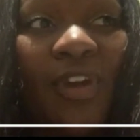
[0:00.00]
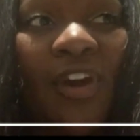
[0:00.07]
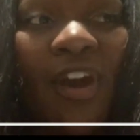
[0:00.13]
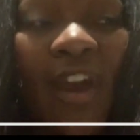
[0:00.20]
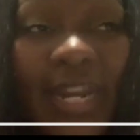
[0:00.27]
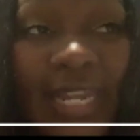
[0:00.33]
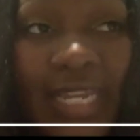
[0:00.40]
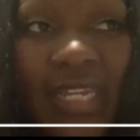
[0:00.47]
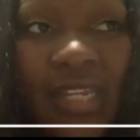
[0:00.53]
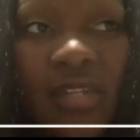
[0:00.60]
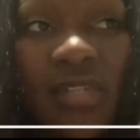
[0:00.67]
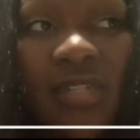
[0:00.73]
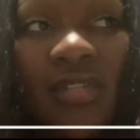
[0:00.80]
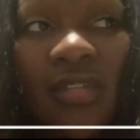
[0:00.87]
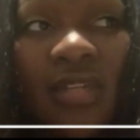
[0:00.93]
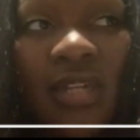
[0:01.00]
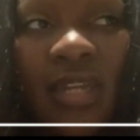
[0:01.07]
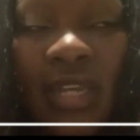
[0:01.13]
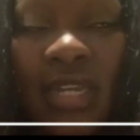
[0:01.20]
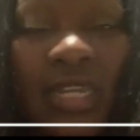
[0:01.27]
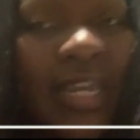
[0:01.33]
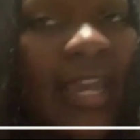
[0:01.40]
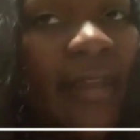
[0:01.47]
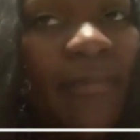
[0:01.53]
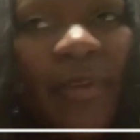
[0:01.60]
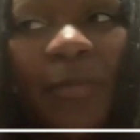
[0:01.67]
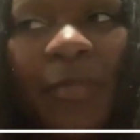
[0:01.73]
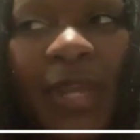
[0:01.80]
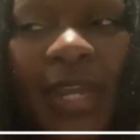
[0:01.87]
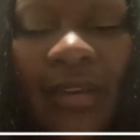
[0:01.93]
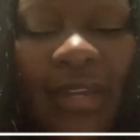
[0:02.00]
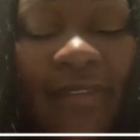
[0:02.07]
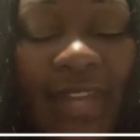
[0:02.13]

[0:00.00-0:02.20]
guardians, it ain't even got to be a parent.